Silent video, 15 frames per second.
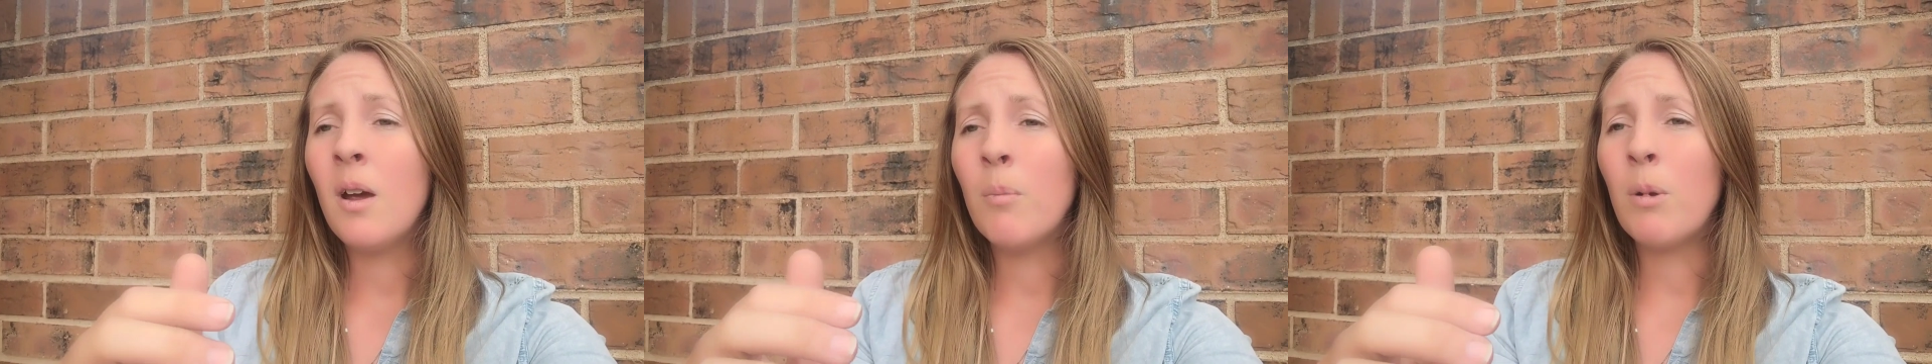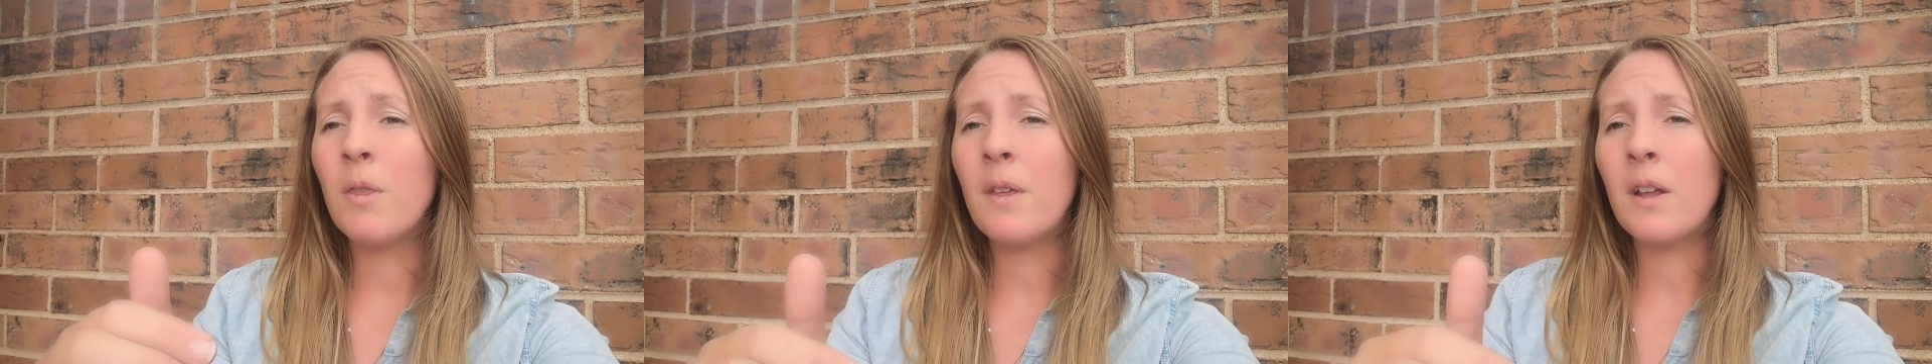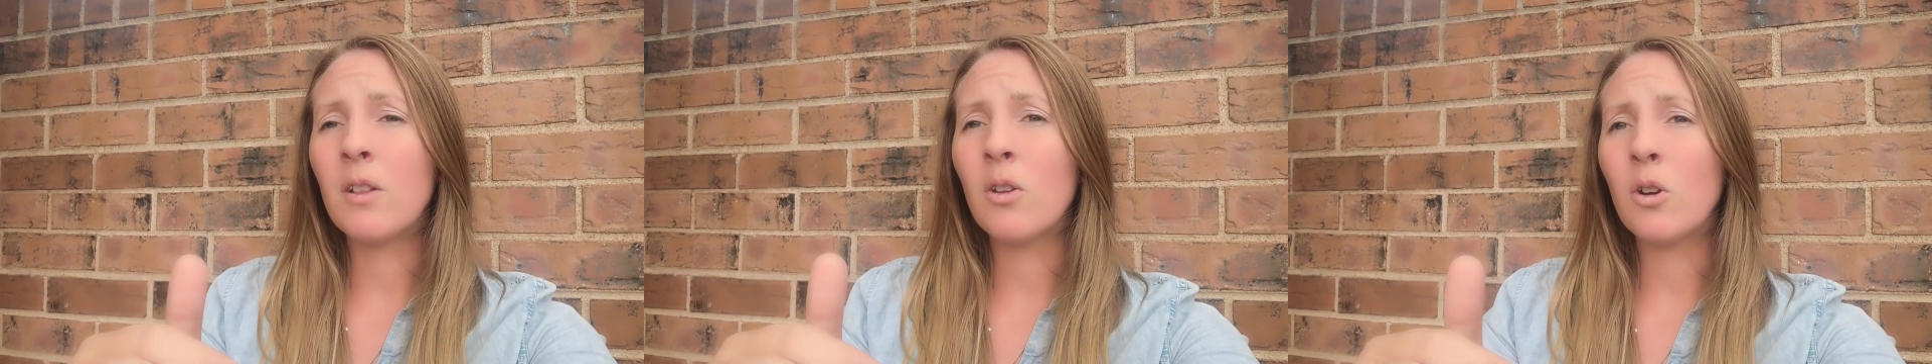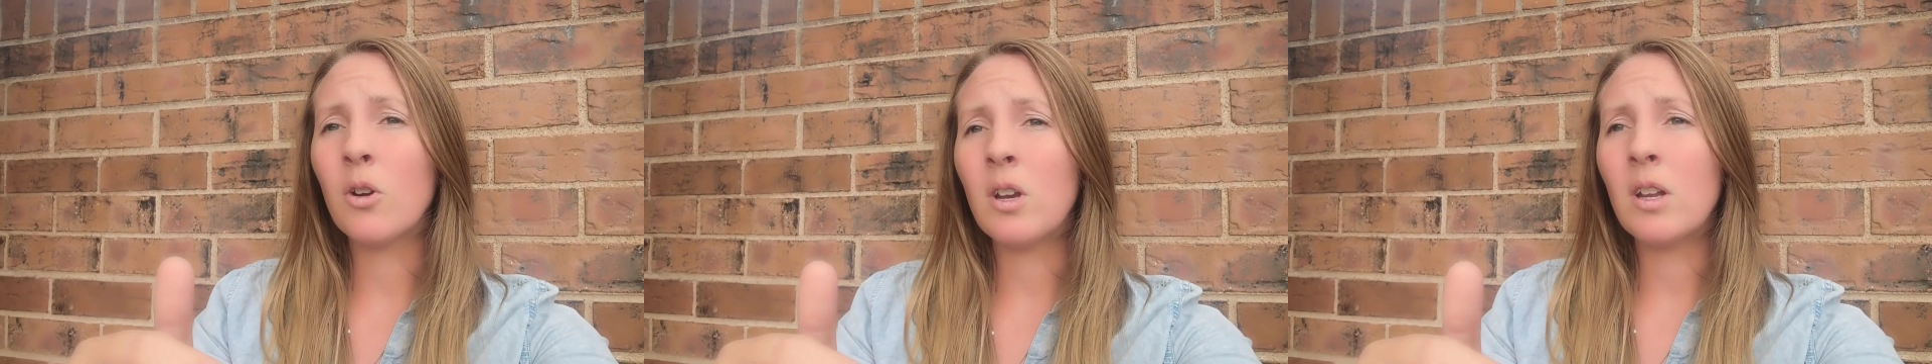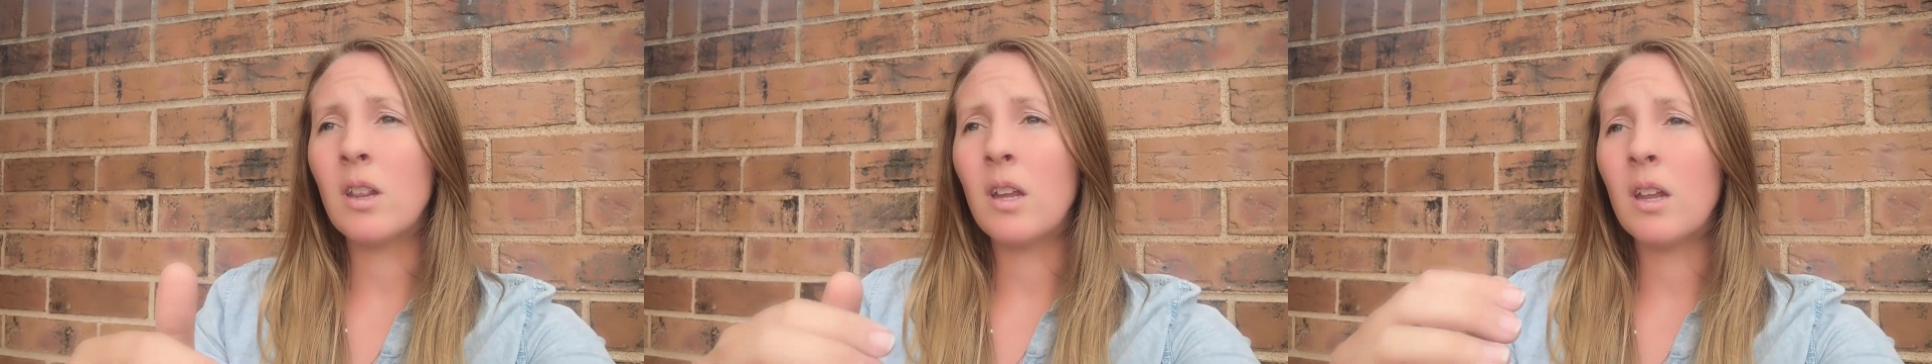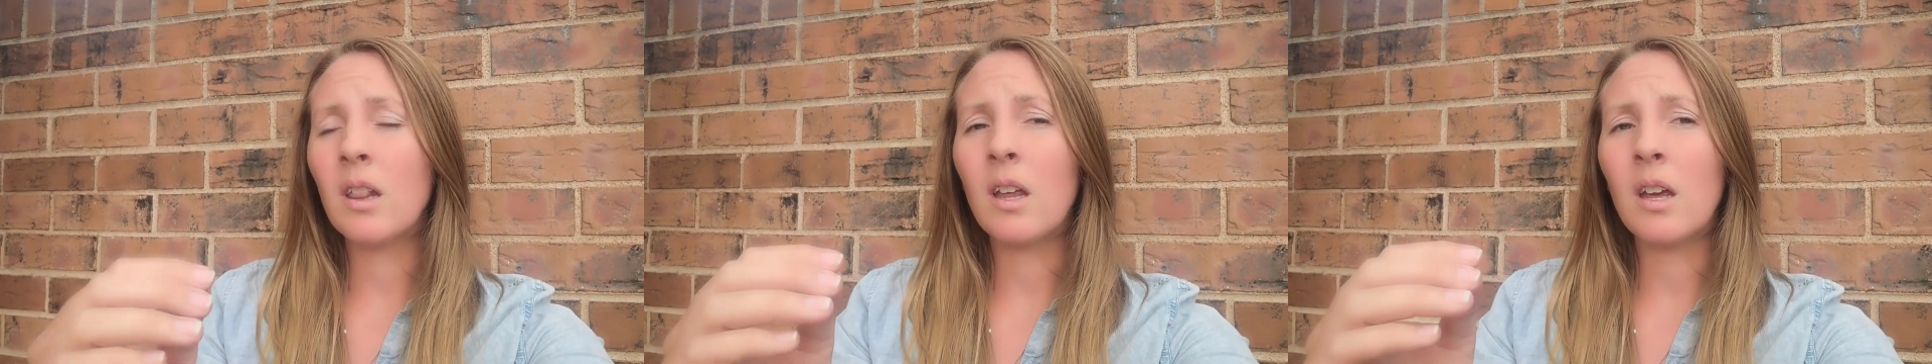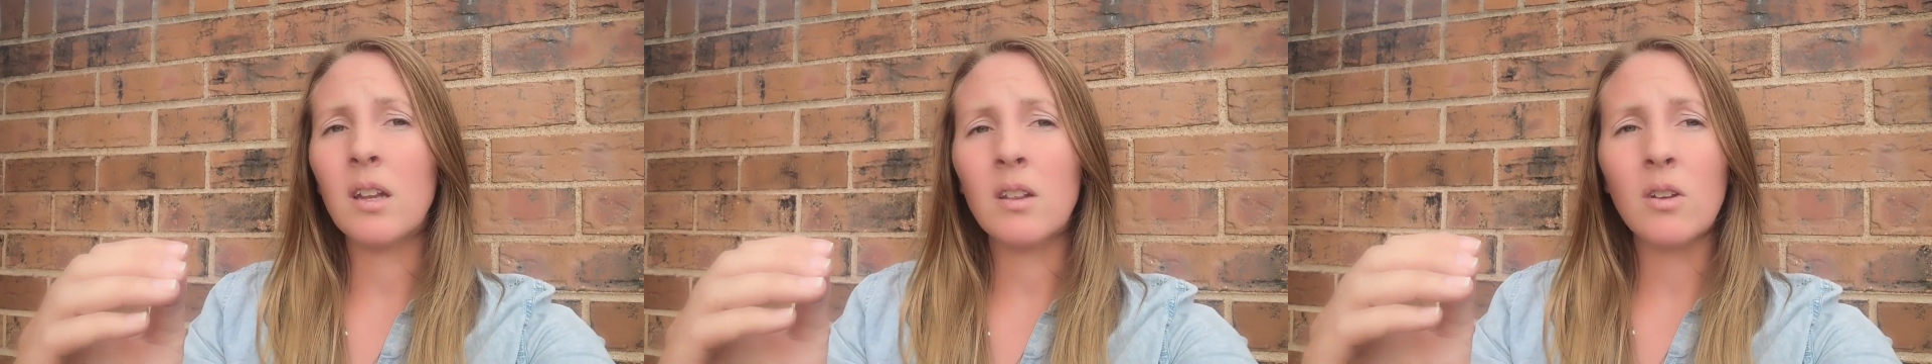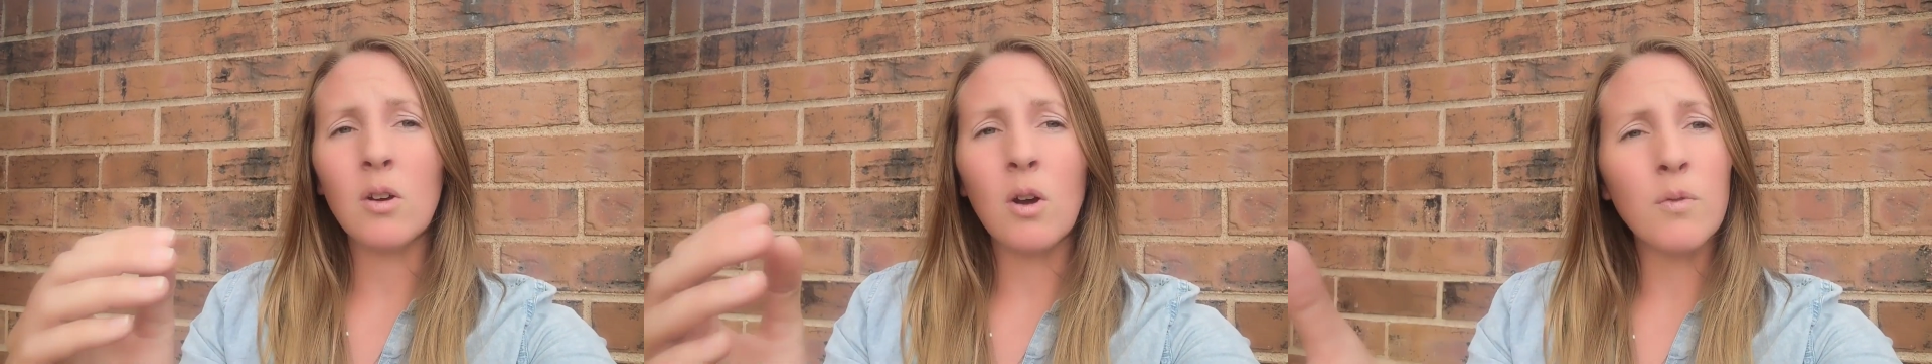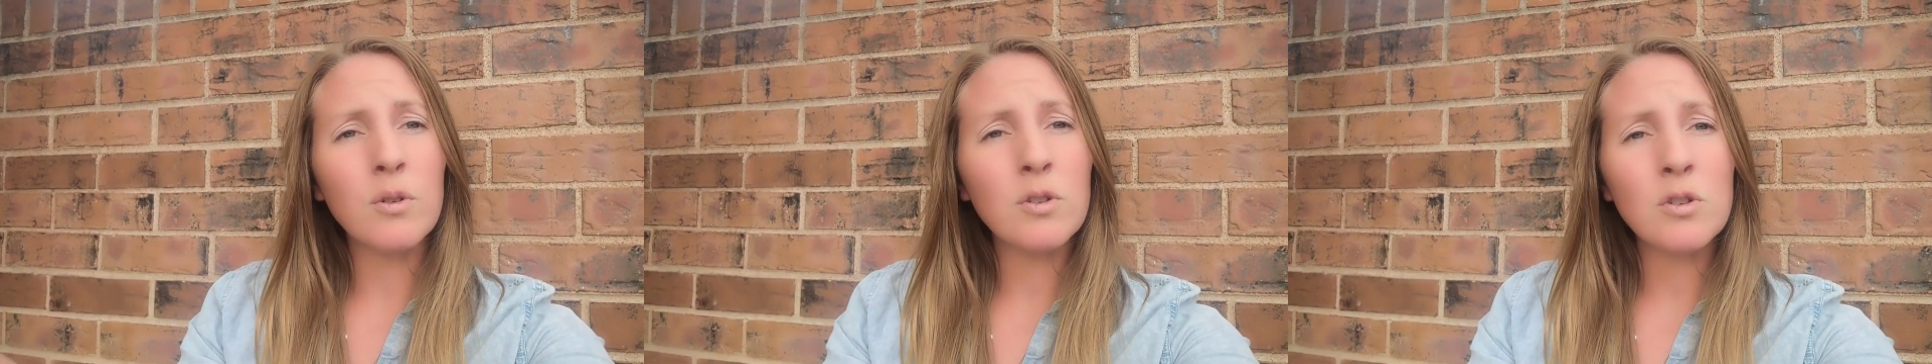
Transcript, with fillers: But then learning that like the gophers